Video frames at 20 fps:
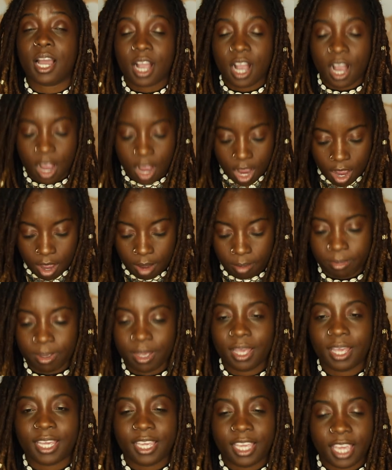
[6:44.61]
Calm,
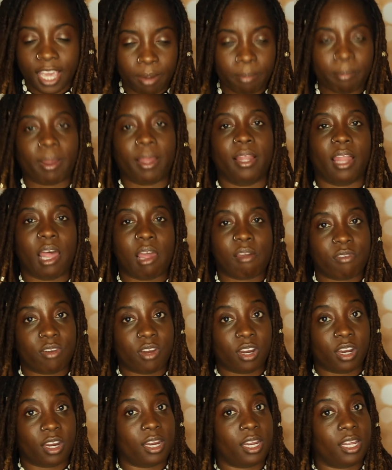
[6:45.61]
get my
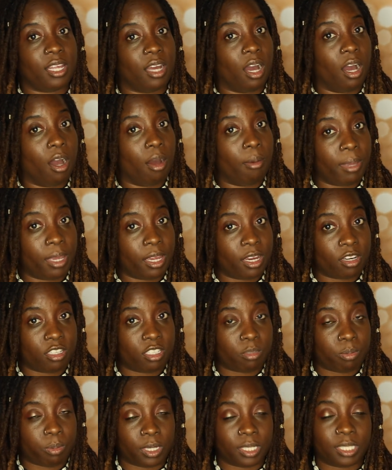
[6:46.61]
lavender um, hair
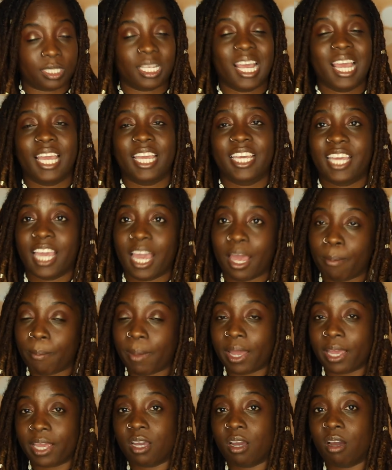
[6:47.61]
spritz, get
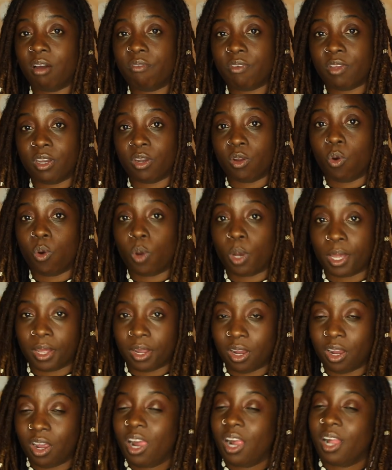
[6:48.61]
my Covet
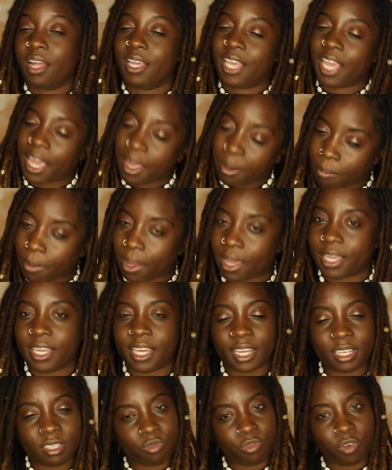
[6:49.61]
oil, get my
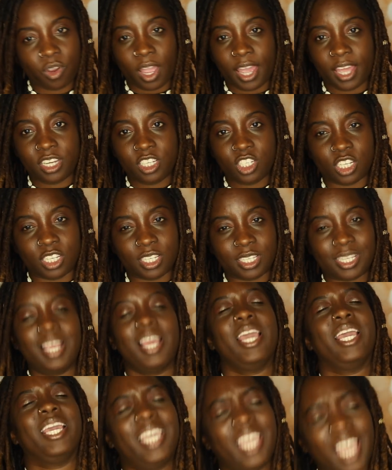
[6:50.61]
Yes for Edges,
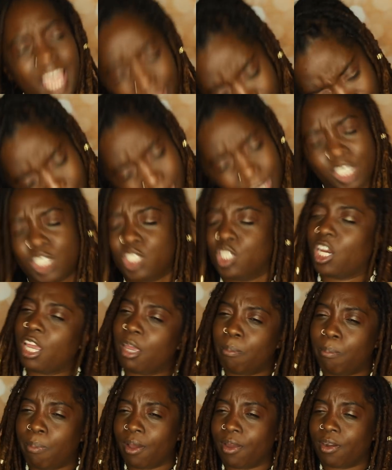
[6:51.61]
get my
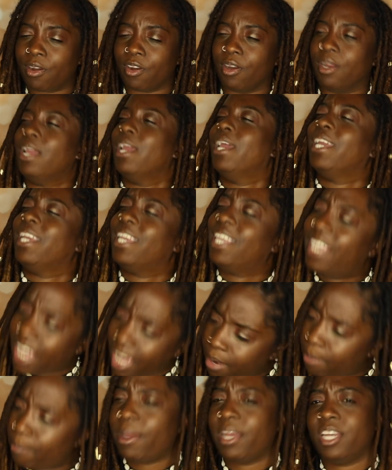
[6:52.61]
shea butter,
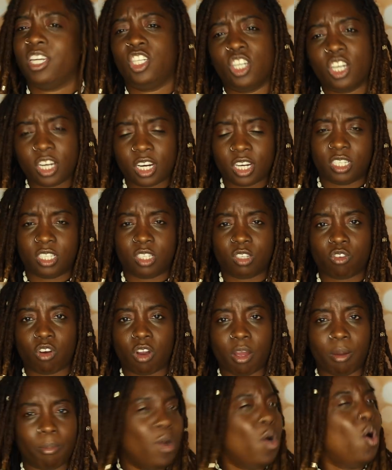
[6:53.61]
get my sugar
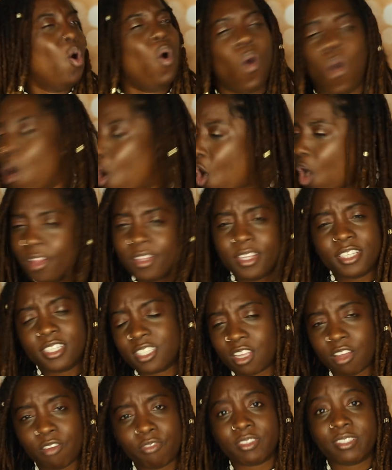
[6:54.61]
scrub. All this
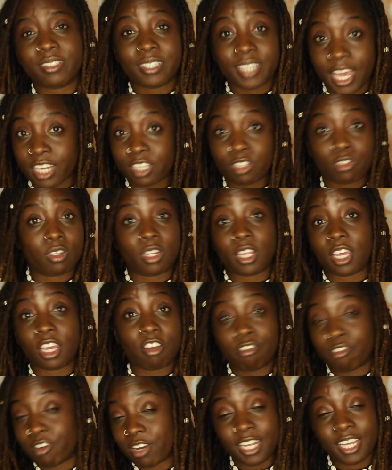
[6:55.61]
stuff is natural
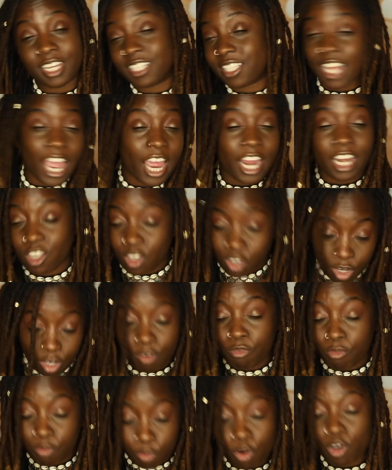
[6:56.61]
ingredients and
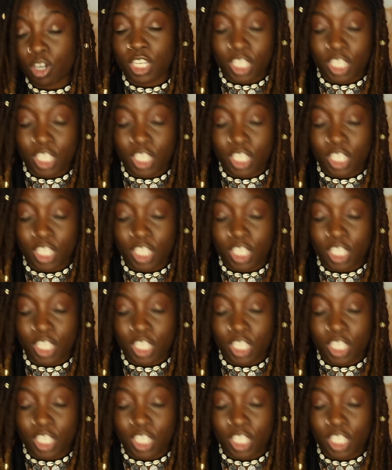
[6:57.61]
good for